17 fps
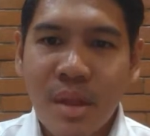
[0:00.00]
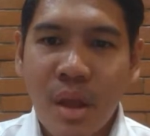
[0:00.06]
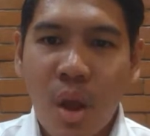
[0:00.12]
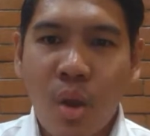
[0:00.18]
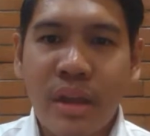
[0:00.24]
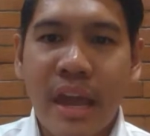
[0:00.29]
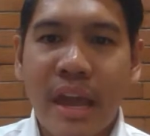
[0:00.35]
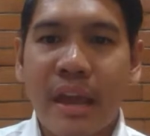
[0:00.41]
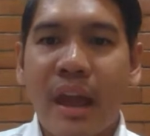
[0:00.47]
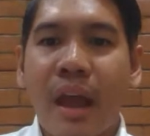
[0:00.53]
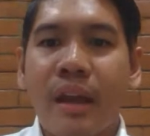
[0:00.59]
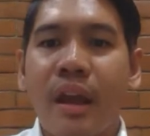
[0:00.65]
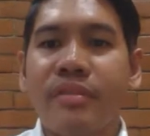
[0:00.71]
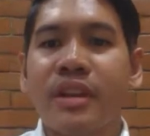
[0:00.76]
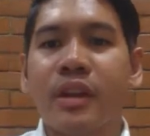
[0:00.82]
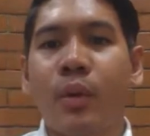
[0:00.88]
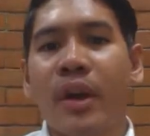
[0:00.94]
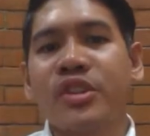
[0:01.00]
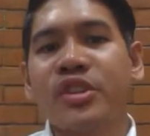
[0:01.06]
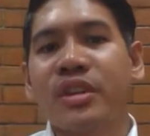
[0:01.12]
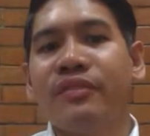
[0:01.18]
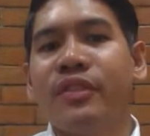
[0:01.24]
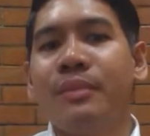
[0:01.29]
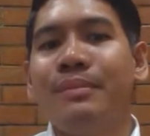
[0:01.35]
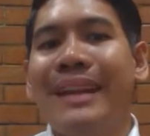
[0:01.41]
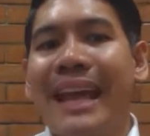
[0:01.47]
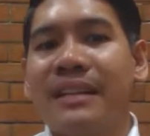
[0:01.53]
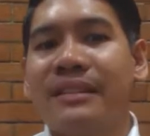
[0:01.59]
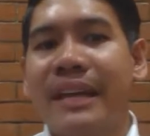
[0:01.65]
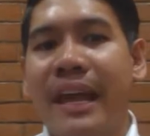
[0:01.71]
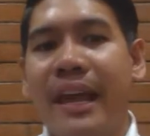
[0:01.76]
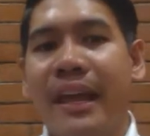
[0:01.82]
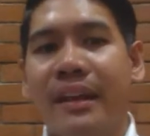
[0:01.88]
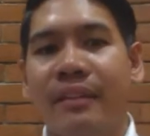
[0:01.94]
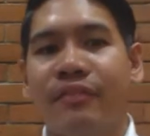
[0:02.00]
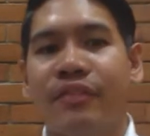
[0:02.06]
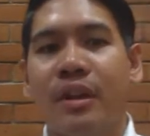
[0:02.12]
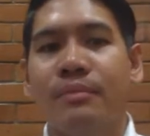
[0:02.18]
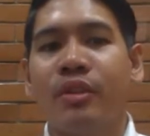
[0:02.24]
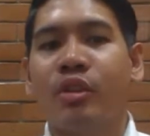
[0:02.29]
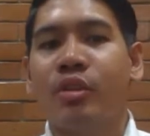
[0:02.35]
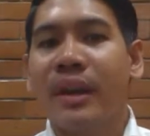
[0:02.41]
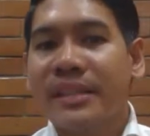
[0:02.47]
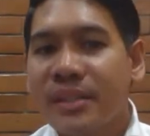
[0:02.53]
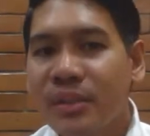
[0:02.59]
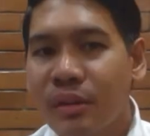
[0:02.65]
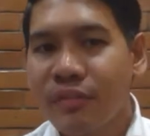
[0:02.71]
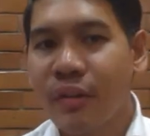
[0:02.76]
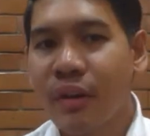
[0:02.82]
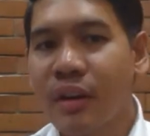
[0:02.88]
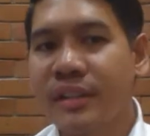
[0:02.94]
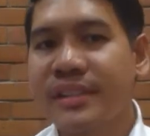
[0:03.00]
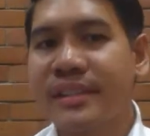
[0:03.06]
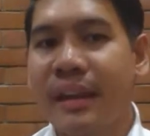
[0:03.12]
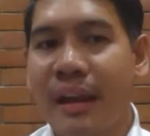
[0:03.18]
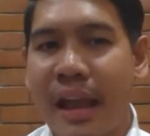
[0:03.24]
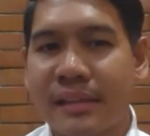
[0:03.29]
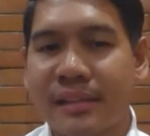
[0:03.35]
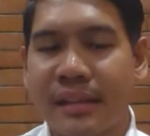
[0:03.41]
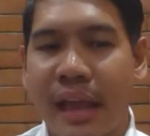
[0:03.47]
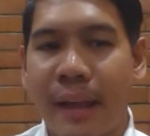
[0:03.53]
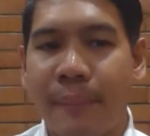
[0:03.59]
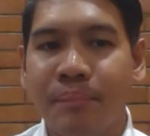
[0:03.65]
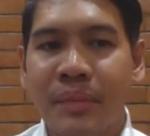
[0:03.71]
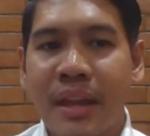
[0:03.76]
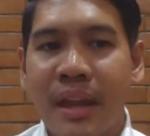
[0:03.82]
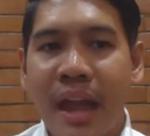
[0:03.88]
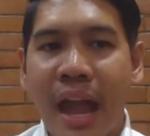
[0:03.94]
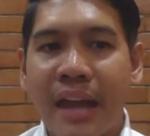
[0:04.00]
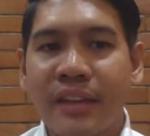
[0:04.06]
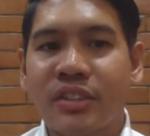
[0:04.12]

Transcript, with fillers: Okay, another question from LinkedIn from Christopher Ceresa. Hi,